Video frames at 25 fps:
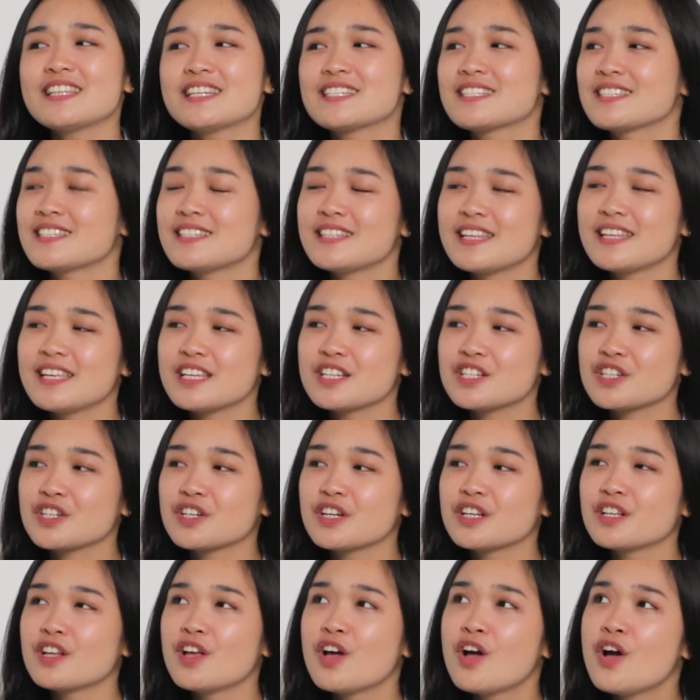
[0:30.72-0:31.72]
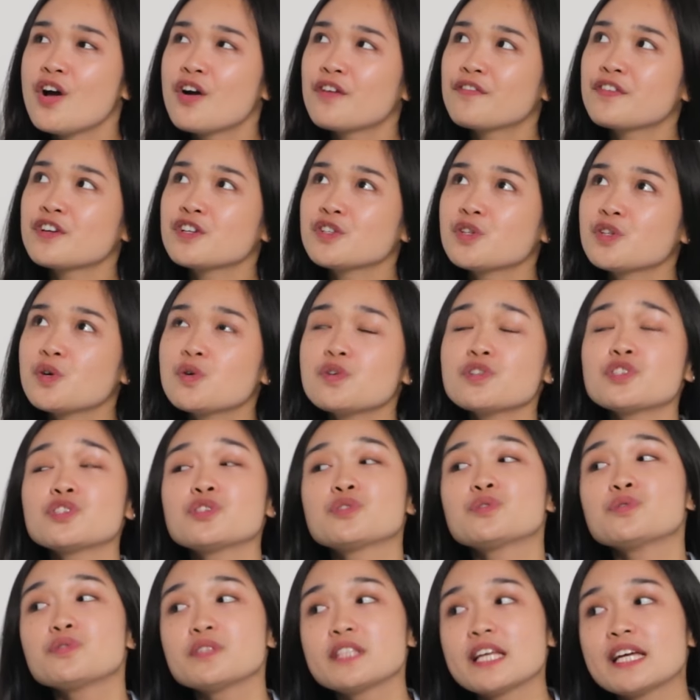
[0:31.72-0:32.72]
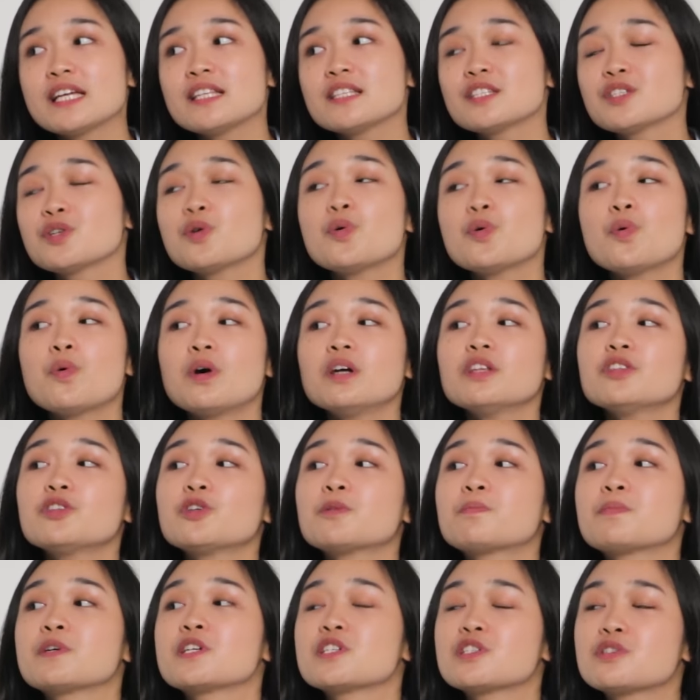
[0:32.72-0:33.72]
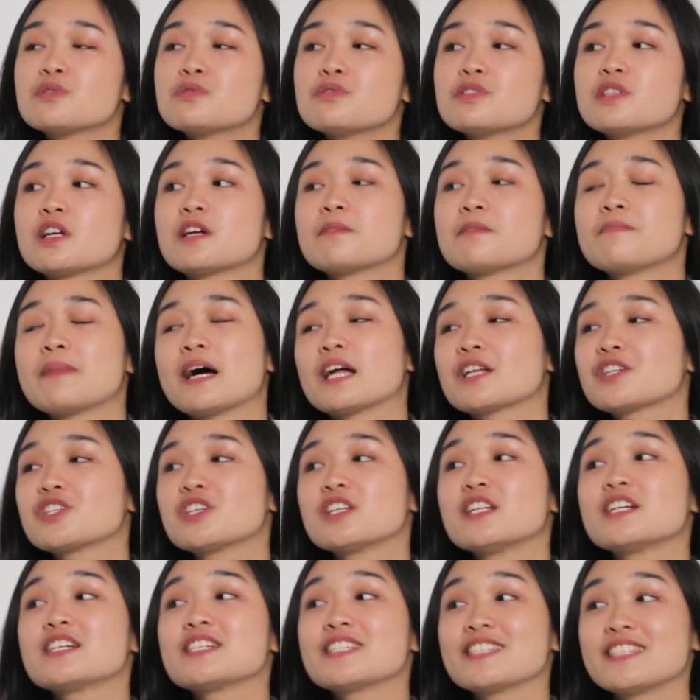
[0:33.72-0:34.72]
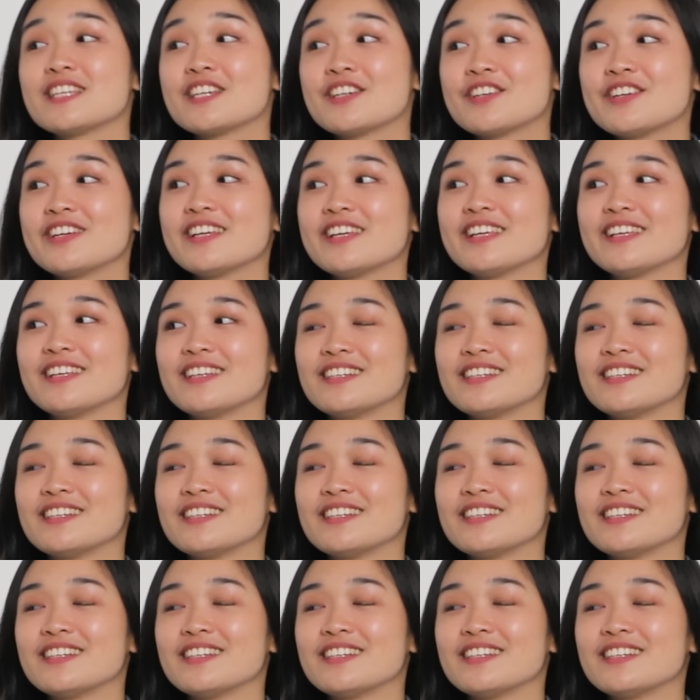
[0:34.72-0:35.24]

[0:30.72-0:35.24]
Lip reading: destination for those students who want to pursue their bachelor's degree?